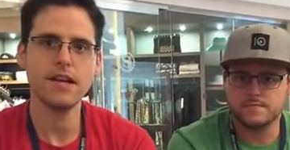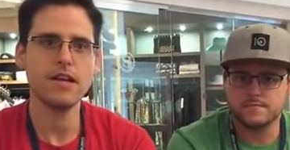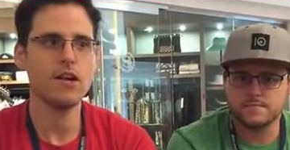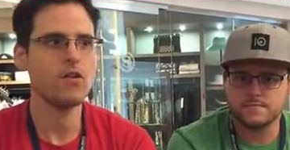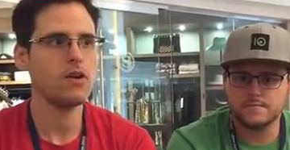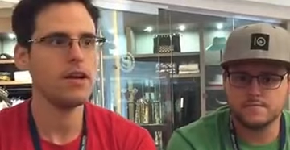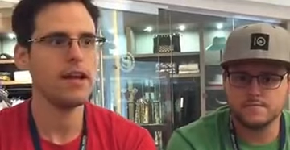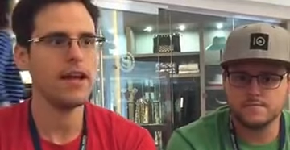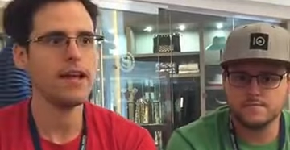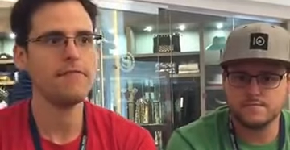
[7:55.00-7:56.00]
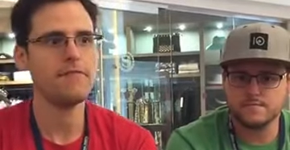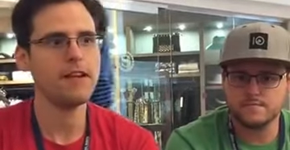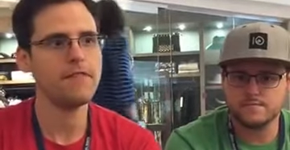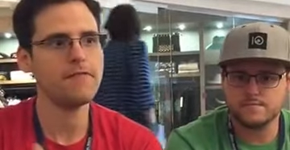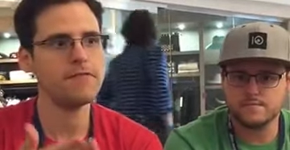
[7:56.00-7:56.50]
Speaker 1: you know, if,
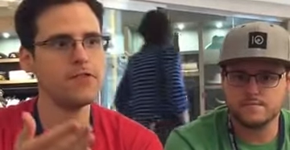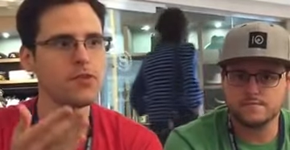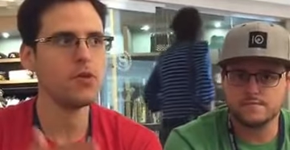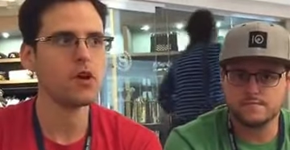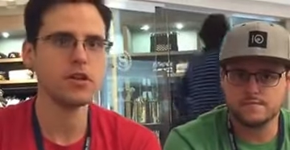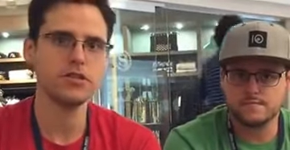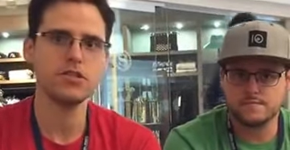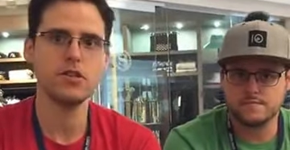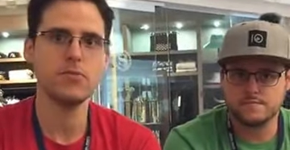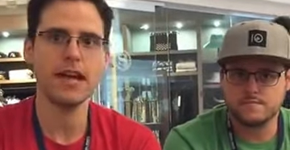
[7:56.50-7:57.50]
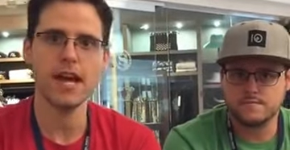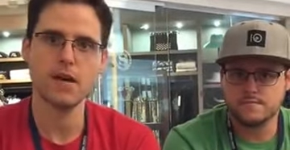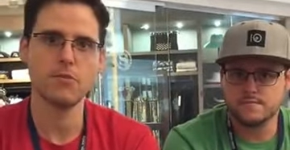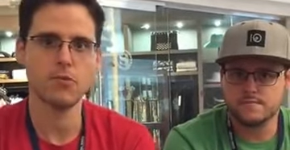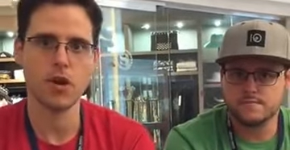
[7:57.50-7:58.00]
if you are consuming
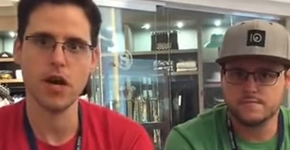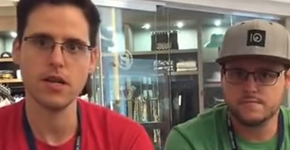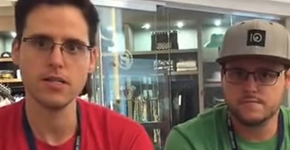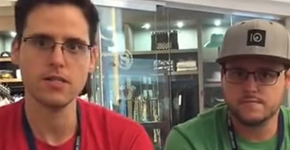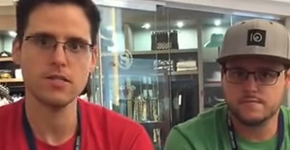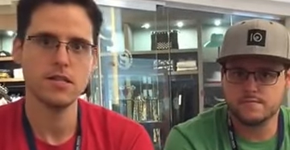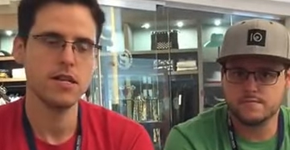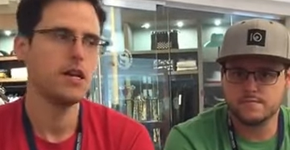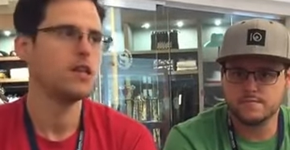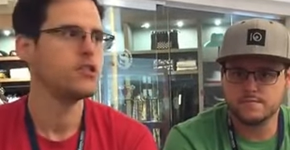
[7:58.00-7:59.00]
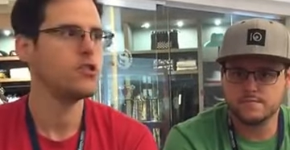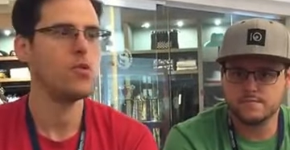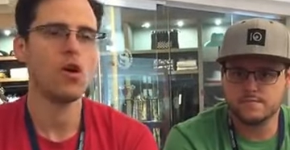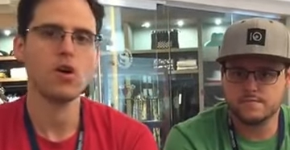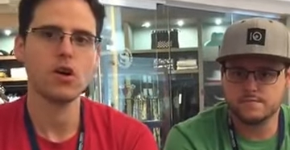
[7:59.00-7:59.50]
animal products, you
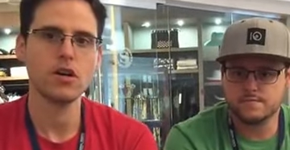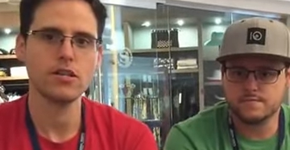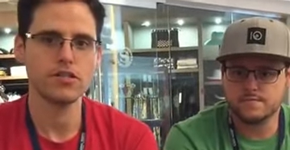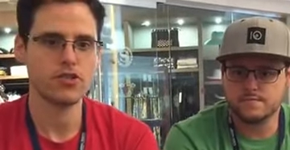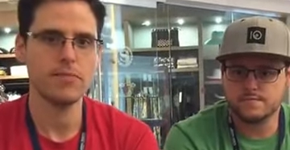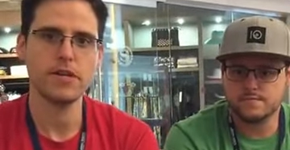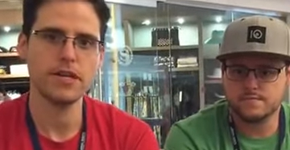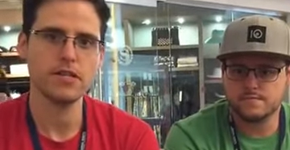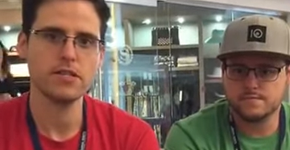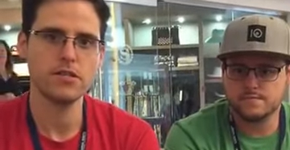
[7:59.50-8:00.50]
are contributing